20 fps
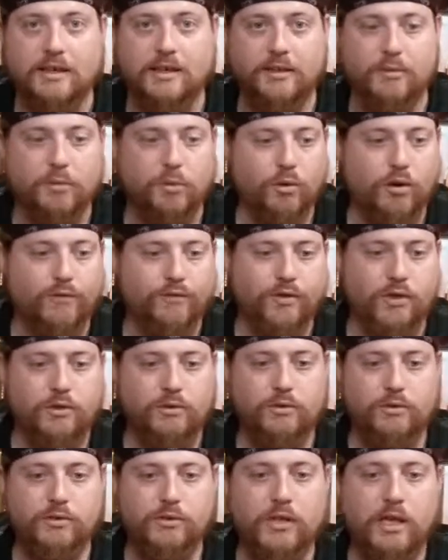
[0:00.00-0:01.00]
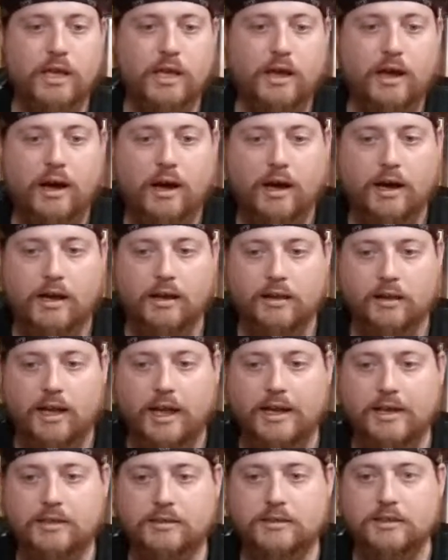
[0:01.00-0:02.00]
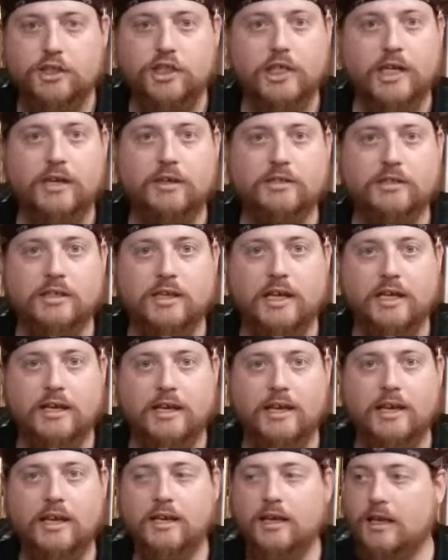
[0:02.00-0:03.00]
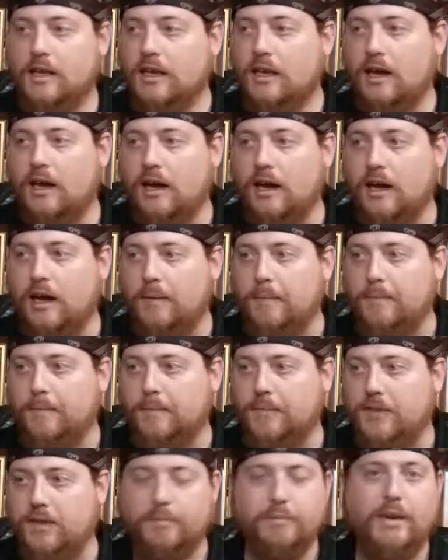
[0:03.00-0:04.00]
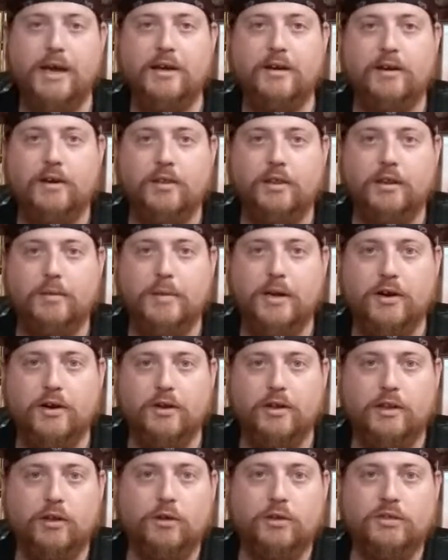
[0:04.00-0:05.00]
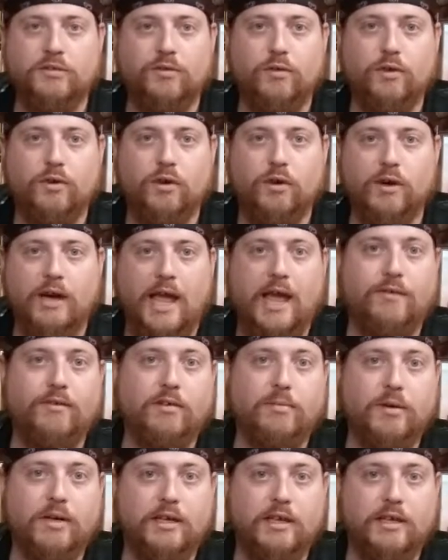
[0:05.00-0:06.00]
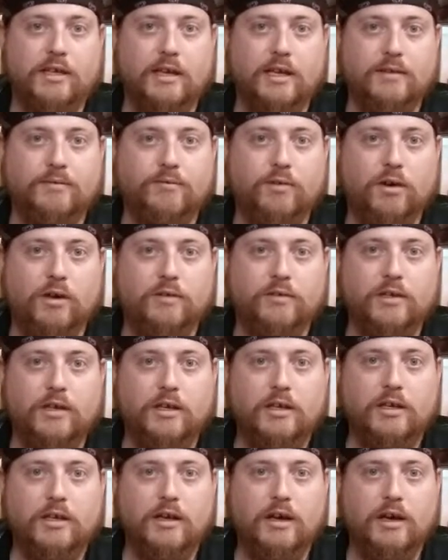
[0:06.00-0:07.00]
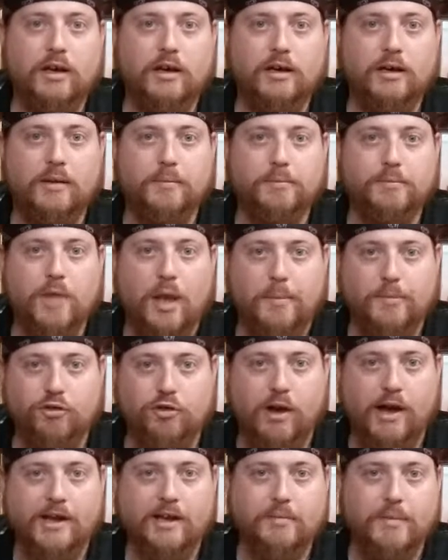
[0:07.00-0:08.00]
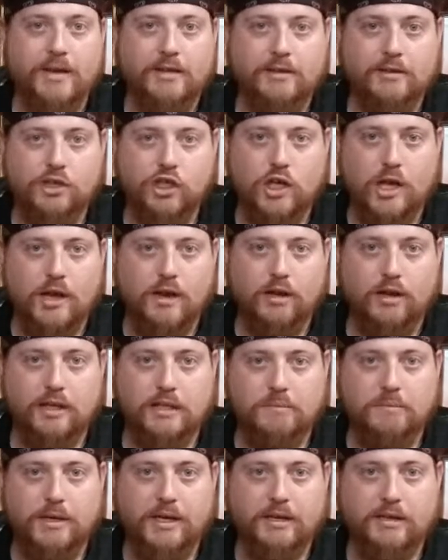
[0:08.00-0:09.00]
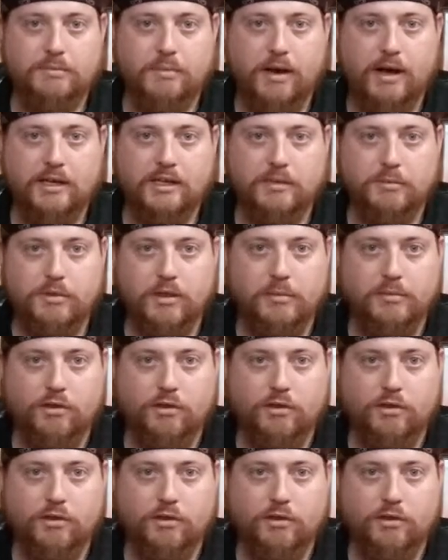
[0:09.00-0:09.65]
The more views, likes, and shares that I get, the better. The better it looks for everybody involved. I'm trying to make this channel as big as possible.